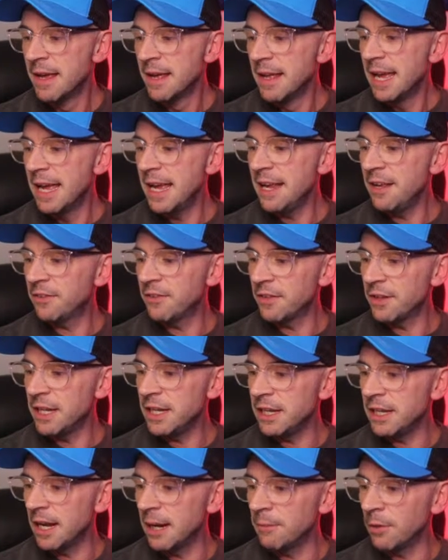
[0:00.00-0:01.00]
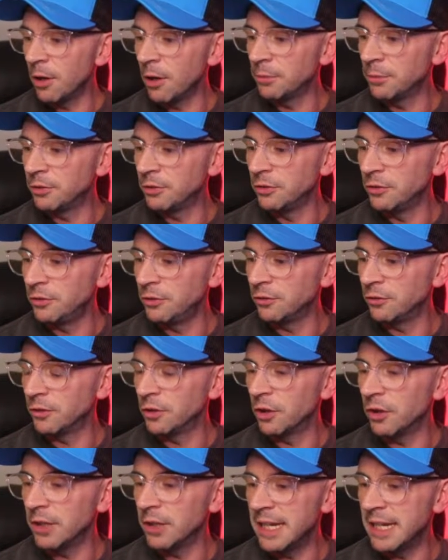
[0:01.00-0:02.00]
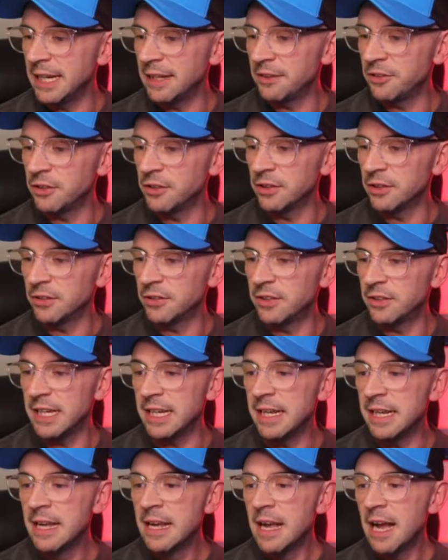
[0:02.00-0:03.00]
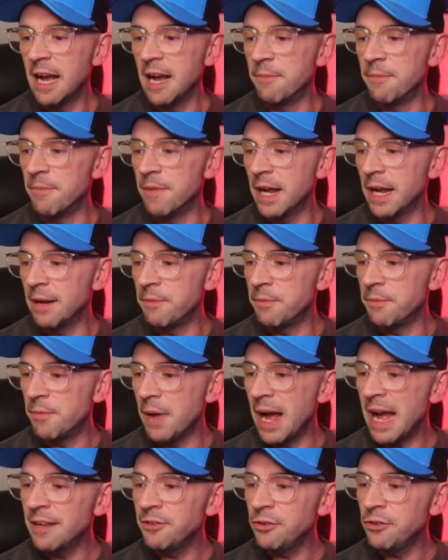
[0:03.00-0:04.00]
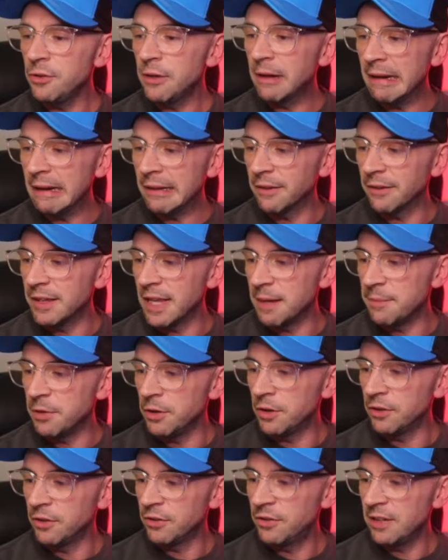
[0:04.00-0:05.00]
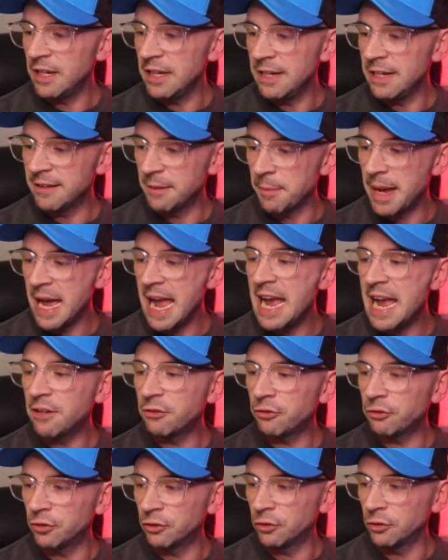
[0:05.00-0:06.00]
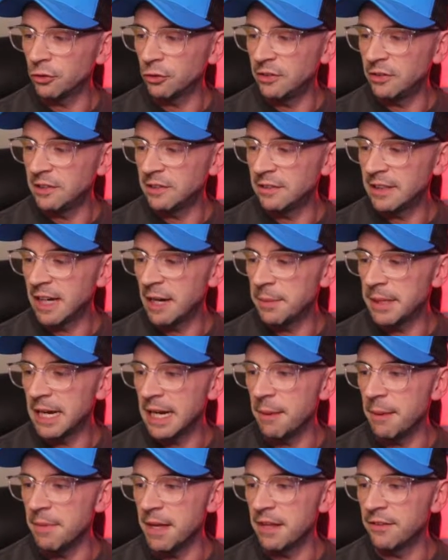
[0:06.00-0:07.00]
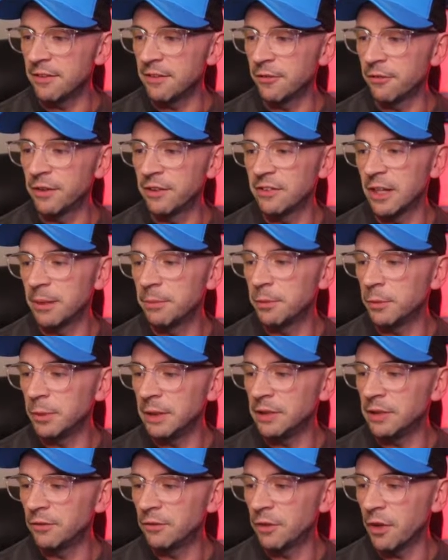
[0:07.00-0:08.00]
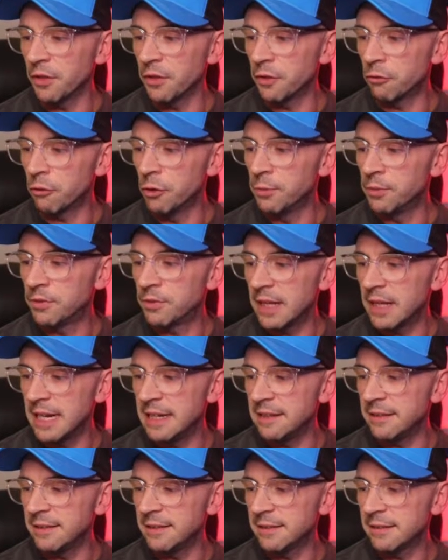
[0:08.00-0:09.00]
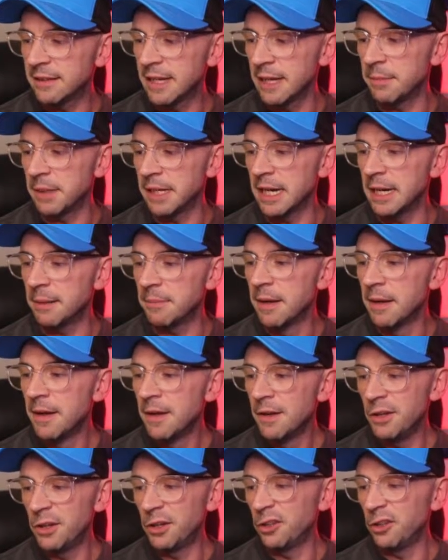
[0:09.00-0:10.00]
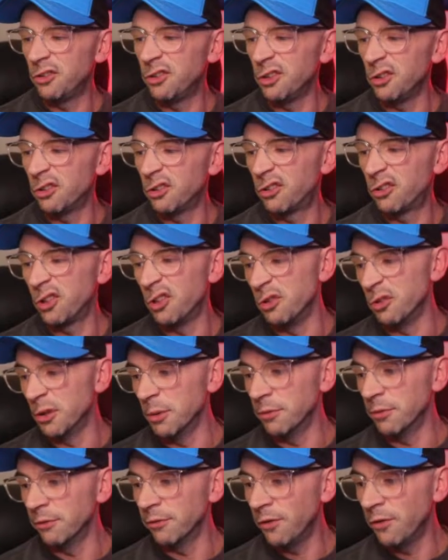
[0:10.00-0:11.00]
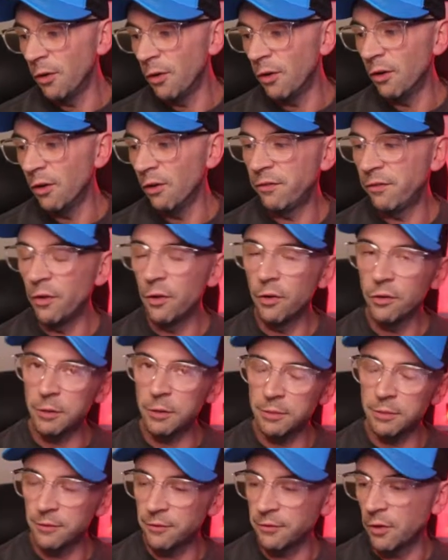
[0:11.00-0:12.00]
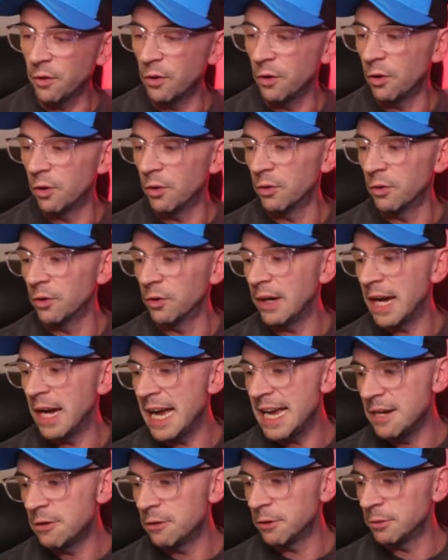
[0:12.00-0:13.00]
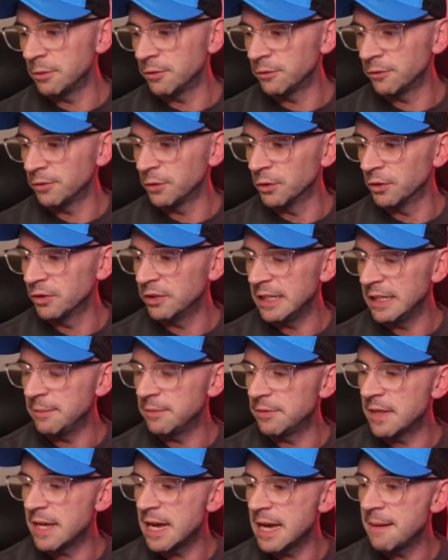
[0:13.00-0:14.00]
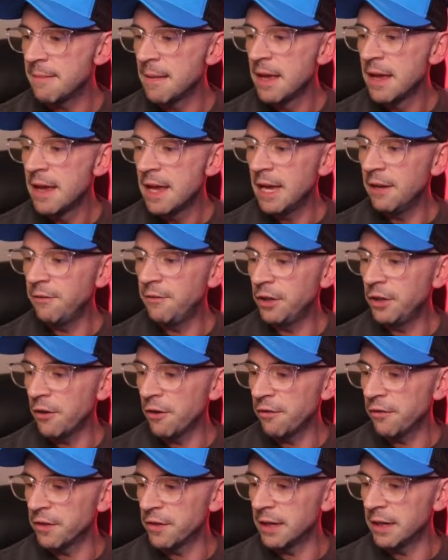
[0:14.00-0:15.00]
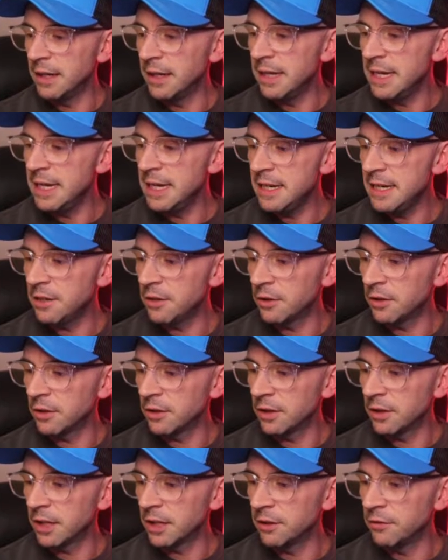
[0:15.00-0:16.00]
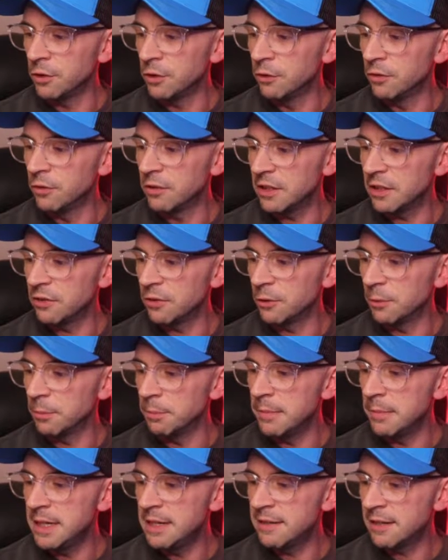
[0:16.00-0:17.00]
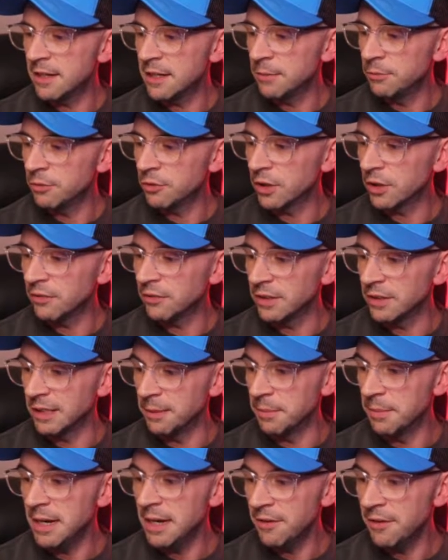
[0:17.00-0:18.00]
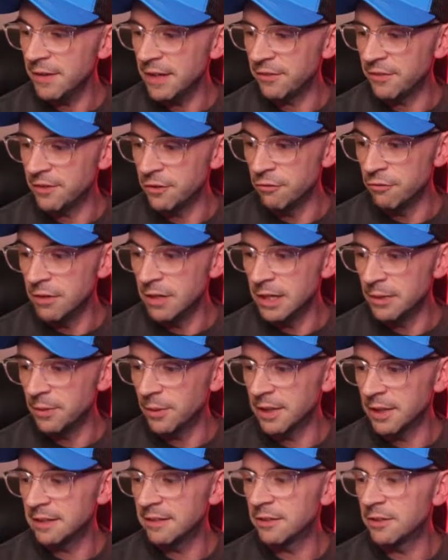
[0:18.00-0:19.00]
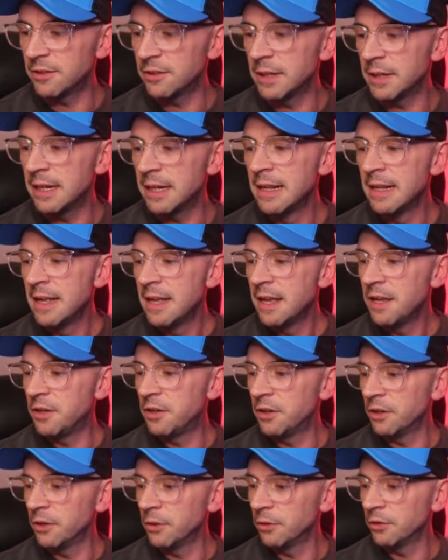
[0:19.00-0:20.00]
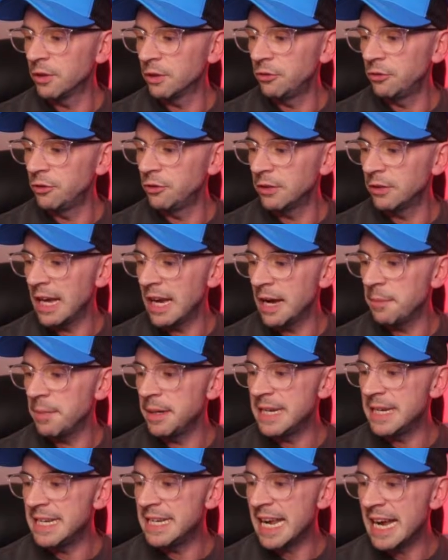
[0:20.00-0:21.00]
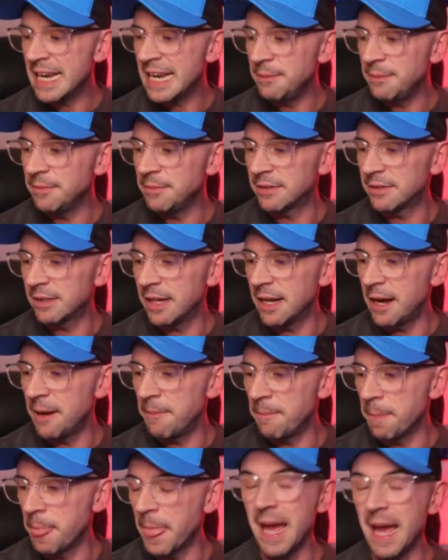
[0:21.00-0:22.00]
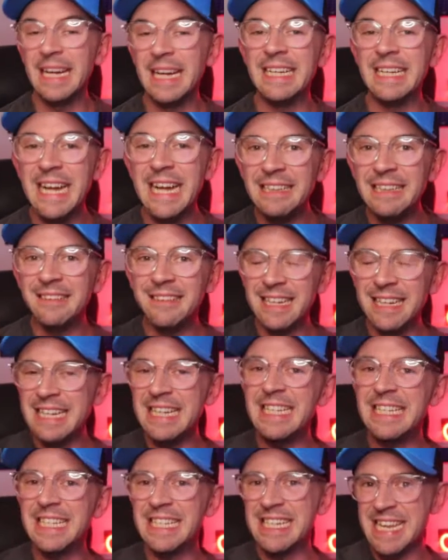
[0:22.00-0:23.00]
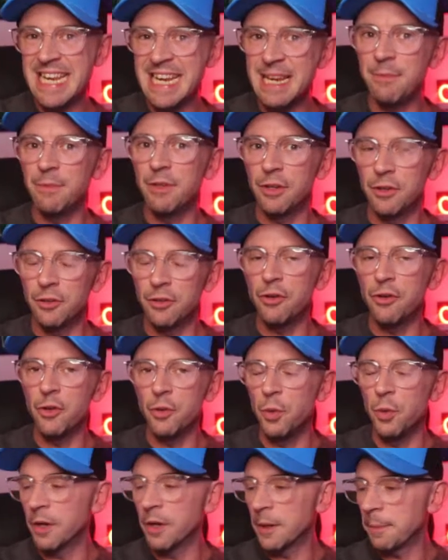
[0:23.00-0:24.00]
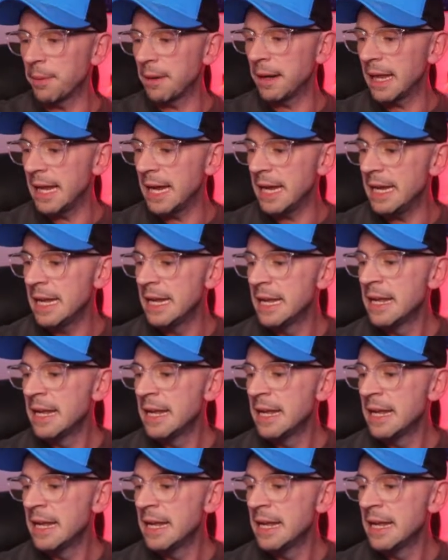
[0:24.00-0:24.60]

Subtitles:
Here's the options you've got here, as you can see. And as you click on them, you can see some extra choices coming up there. So for example, when you've got the group stages coming up, you can choose 2 groups of 4, 4 groups of 4, or 8 groups of 4 teams there. If you go for the league, you can kind of use additional midterm draft in the middle of it if you really wanted to do it. You can also choose how many games against each team do you want to play.